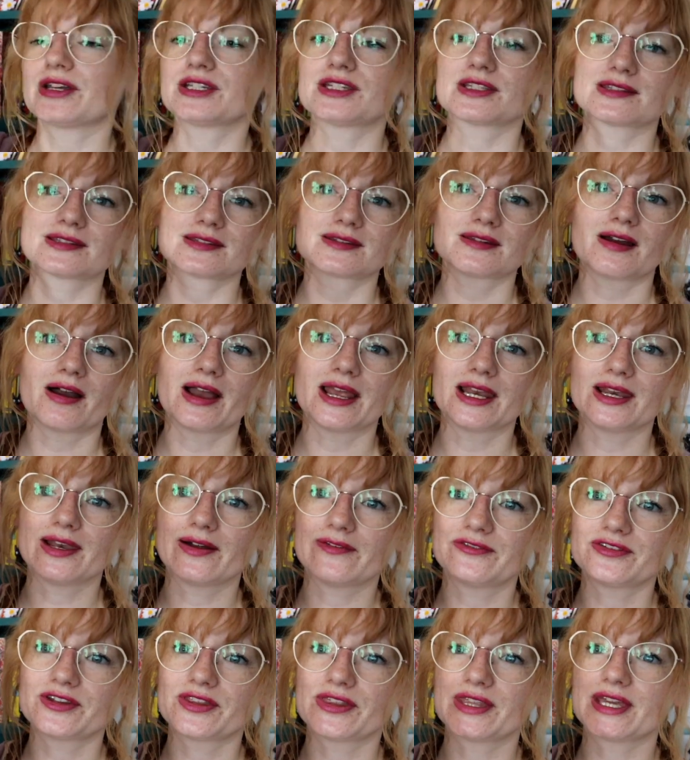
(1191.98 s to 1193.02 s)
I
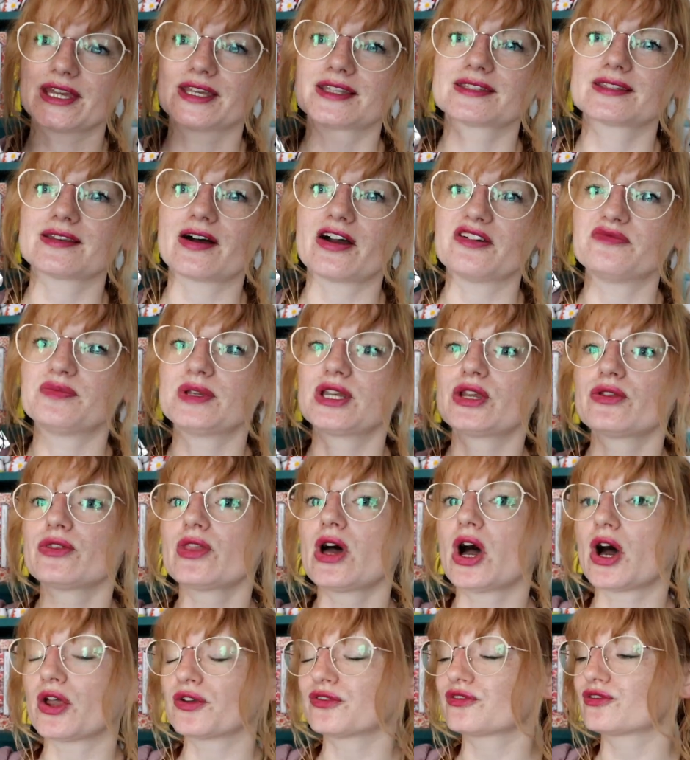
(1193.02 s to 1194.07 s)
loved this. I've been on the
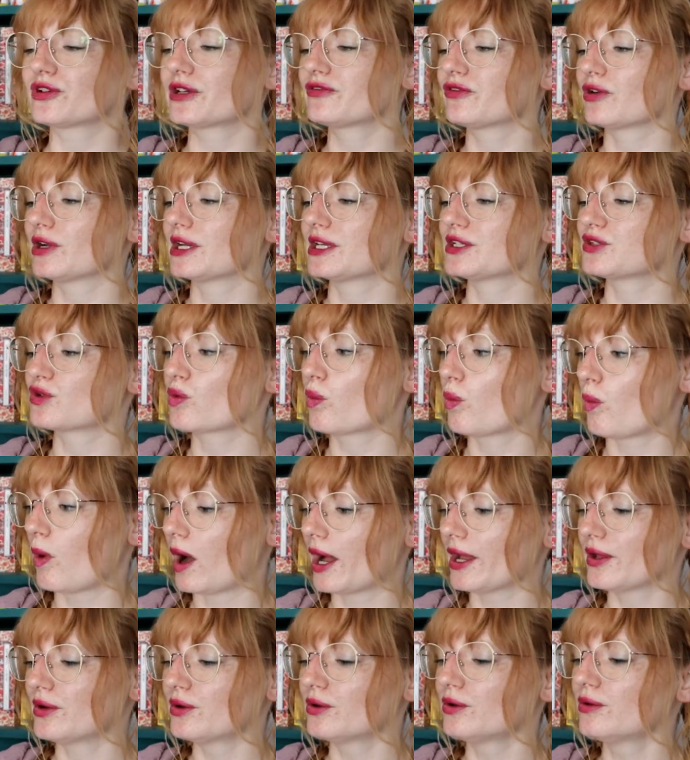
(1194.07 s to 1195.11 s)
hunt for it for a little
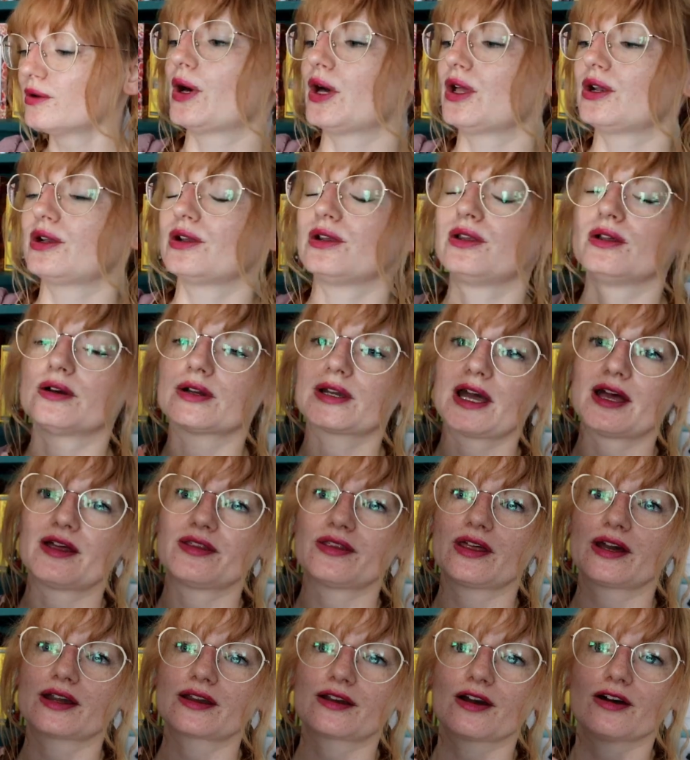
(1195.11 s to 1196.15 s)
while, but look at
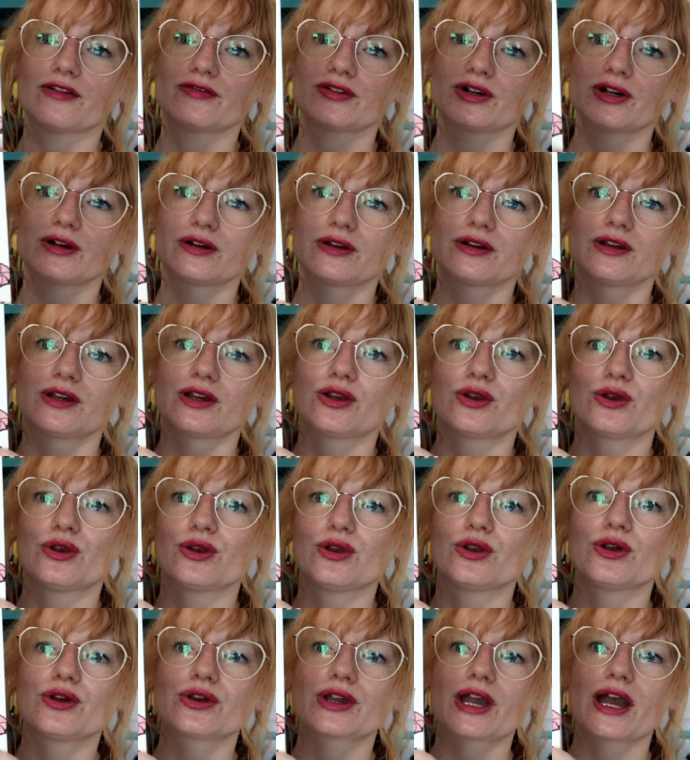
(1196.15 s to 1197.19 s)
that cover.
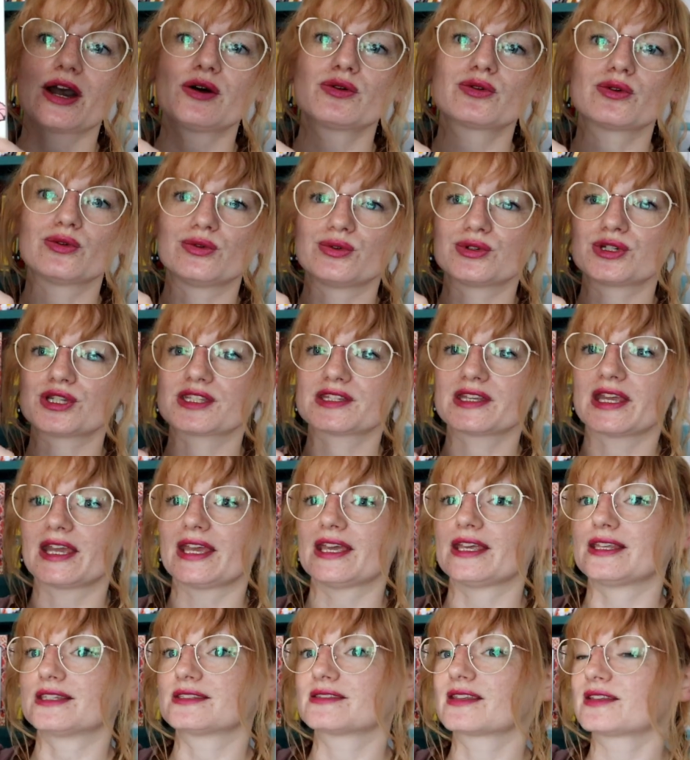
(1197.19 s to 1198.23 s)
Look how gorgeous it
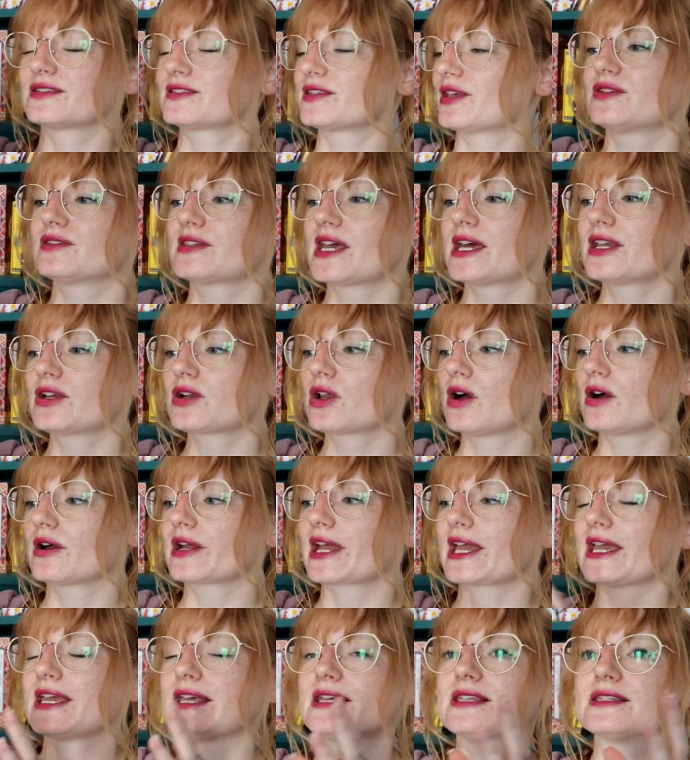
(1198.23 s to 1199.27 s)
is. Susanna
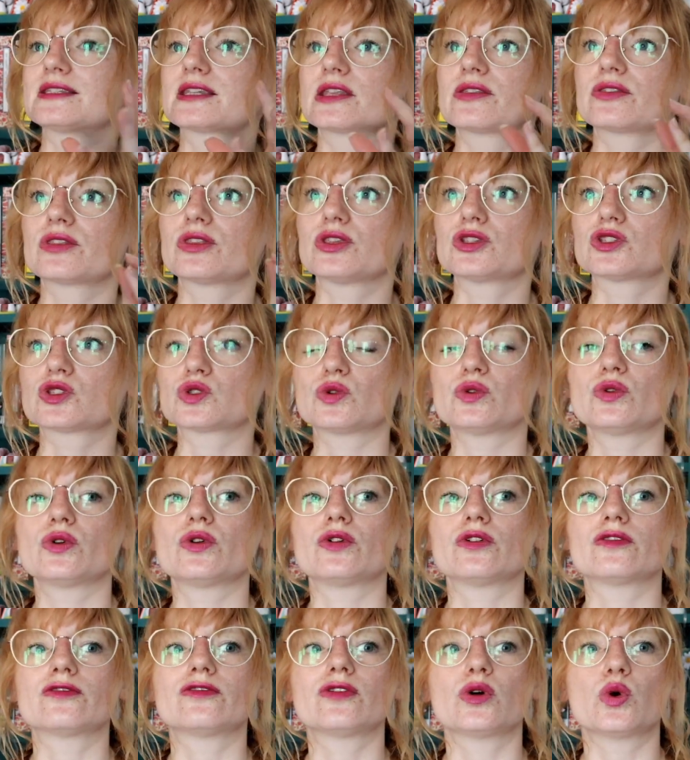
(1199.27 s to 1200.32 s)
Clarke is the sort
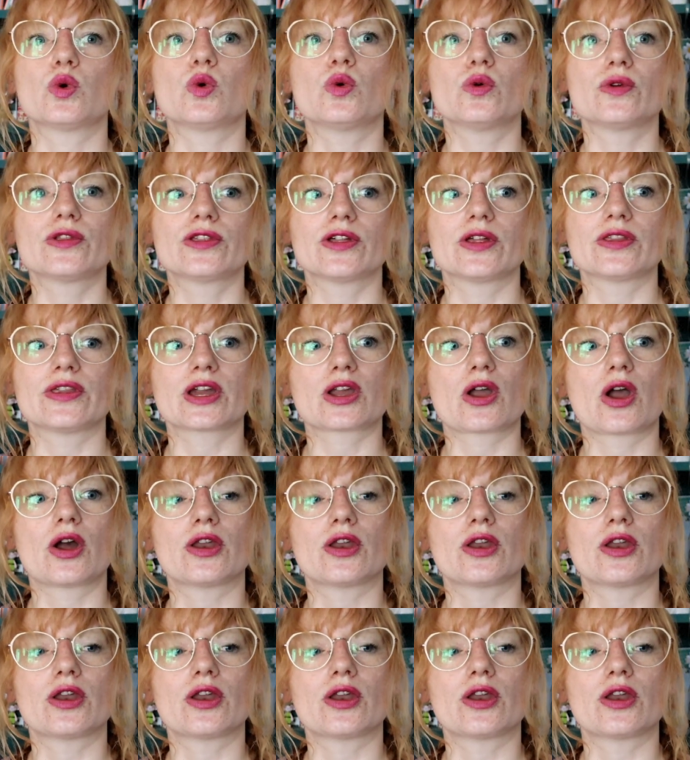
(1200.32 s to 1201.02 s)
of author that